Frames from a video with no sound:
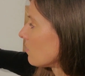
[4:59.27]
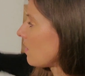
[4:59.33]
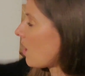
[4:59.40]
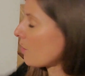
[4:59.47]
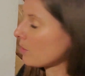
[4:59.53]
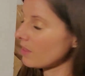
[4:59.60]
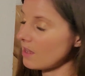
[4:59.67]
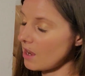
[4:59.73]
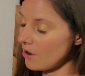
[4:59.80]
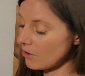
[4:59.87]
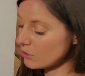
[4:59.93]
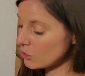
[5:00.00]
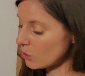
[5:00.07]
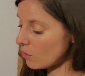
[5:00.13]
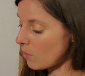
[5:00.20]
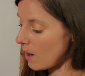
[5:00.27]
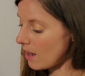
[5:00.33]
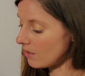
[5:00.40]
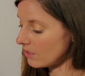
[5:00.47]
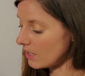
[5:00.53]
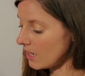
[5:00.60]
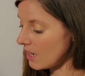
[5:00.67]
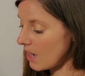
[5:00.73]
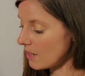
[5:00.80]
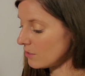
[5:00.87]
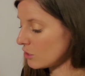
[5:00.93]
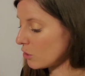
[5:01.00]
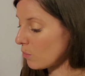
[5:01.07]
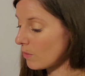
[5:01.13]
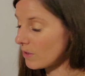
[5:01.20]
along with the character quality
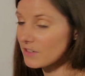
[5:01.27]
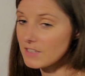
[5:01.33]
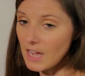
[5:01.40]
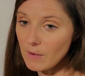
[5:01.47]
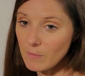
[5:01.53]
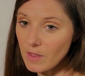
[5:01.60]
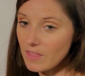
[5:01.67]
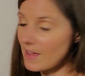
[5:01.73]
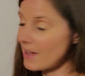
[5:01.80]
until we're done with